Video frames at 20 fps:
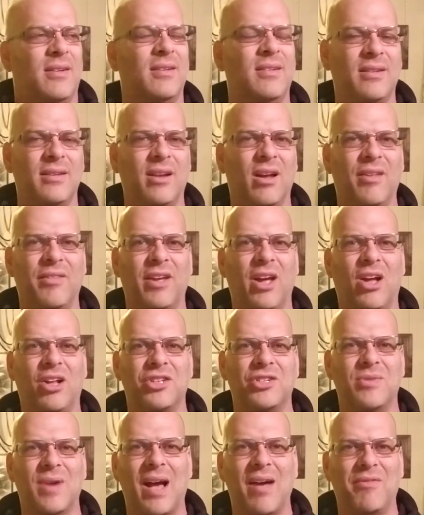you know, they all
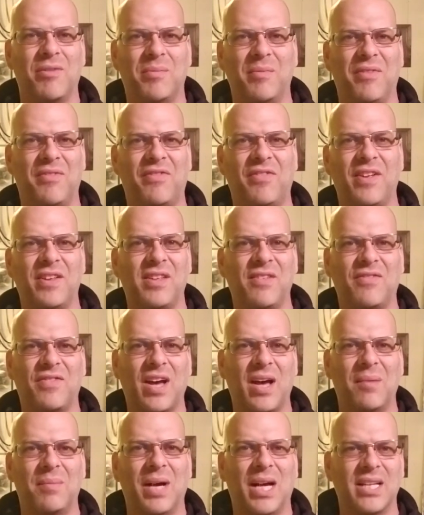drive them at
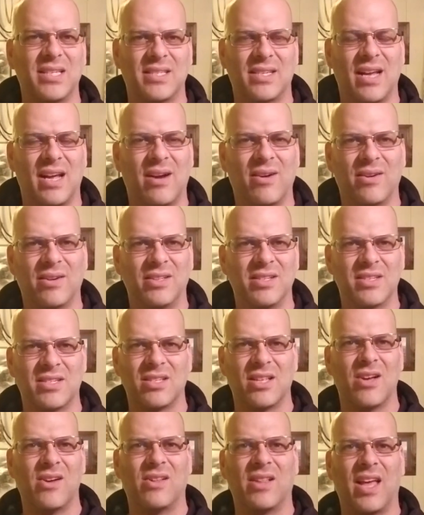55 miles an hour in the
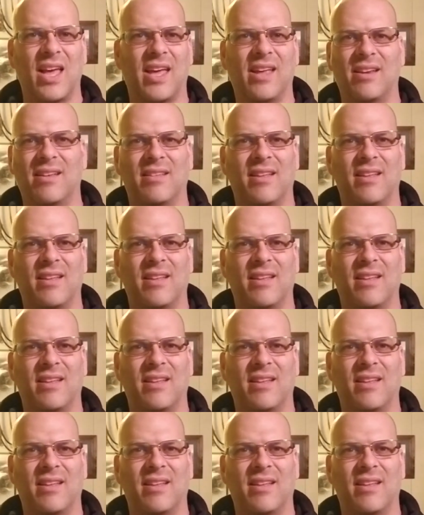slow lane, and